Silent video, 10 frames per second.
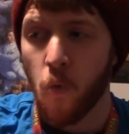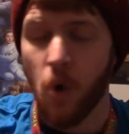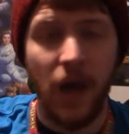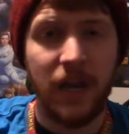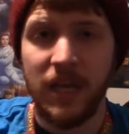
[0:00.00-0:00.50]

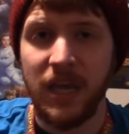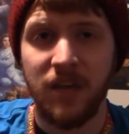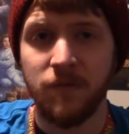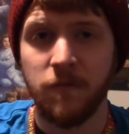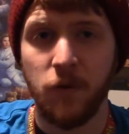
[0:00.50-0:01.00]
riding
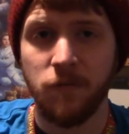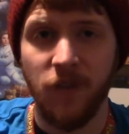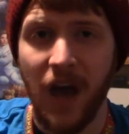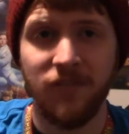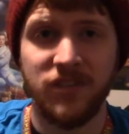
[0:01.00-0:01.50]
it for
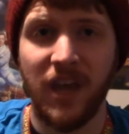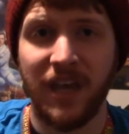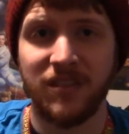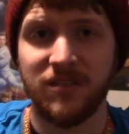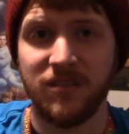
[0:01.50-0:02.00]
5
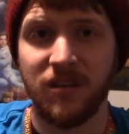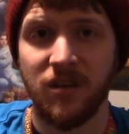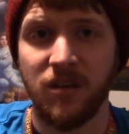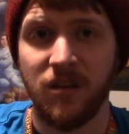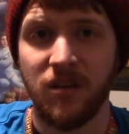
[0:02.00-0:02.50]
seconds
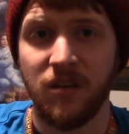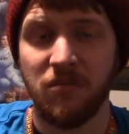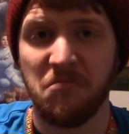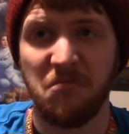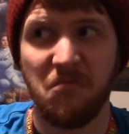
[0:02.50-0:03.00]

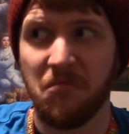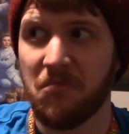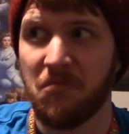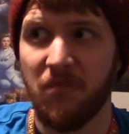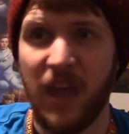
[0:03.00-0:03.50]

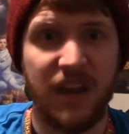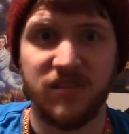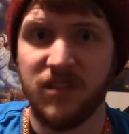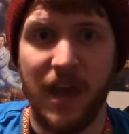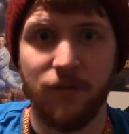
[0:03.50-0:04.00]
and
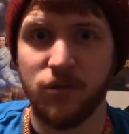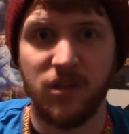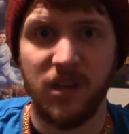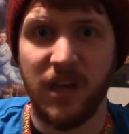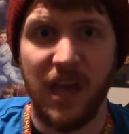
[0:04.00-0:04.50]
is never
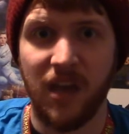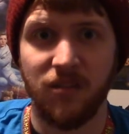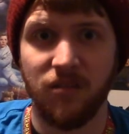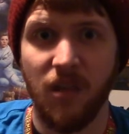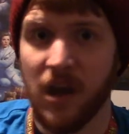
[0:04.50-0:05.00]
seen
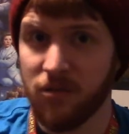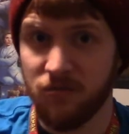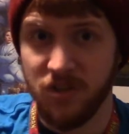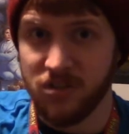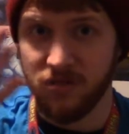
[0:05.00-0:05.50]
again.
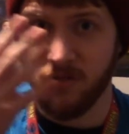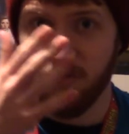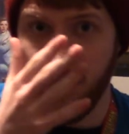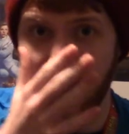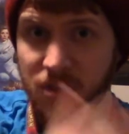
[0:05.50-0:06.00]
Not just
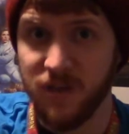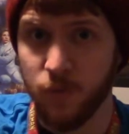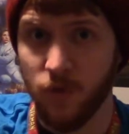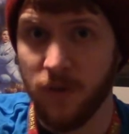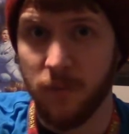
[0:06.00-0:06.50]
in this
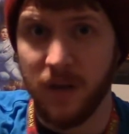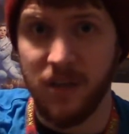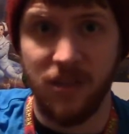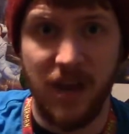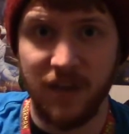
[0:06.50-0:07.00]
movie, but
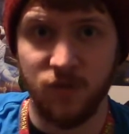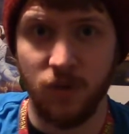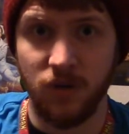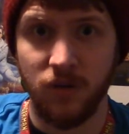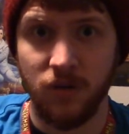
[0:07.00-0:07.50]
in the next
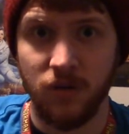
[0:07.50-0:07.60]
one.